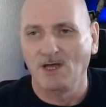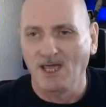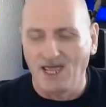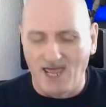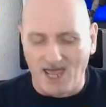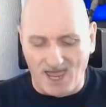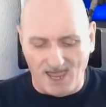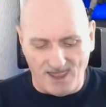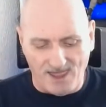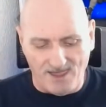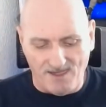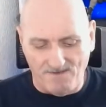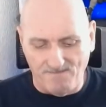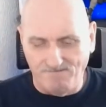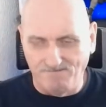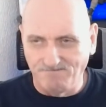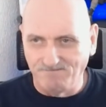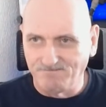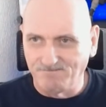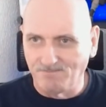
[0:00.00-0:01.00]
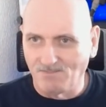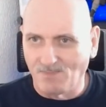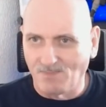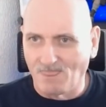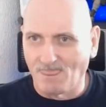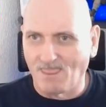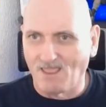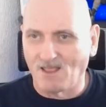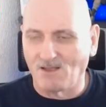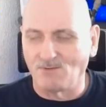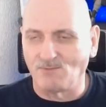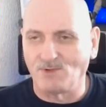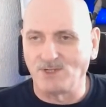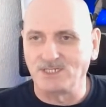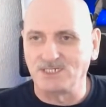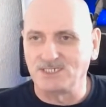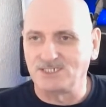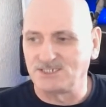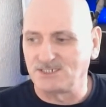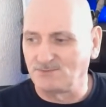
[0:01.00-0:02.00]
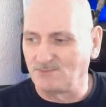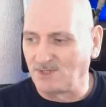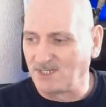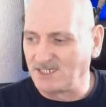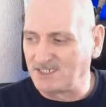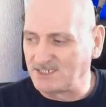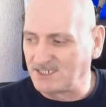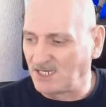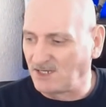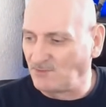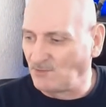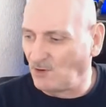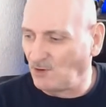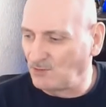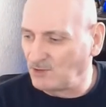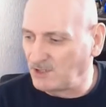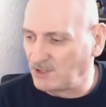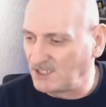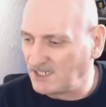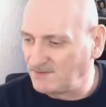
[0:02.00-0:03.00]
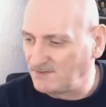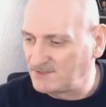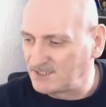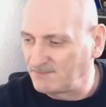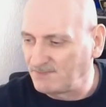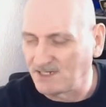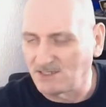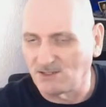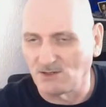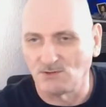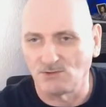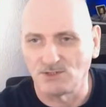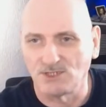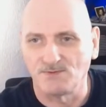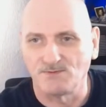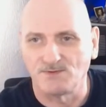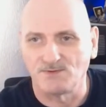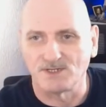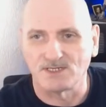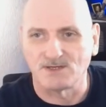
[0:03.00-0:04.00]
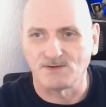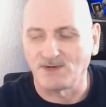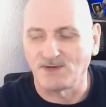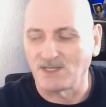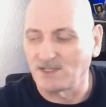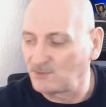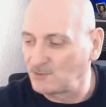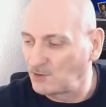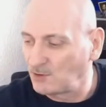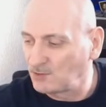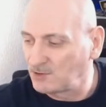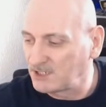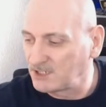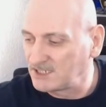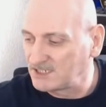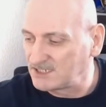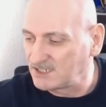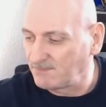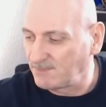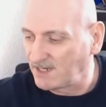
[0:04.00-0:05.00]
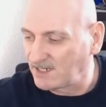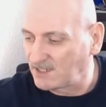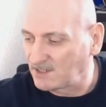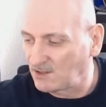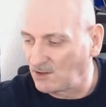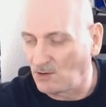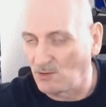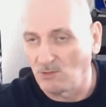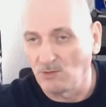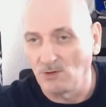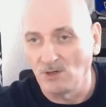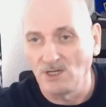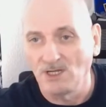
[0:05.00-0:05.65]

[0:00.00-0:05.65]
When you say rolling leaf tobacco, you think of hand rolling tobacco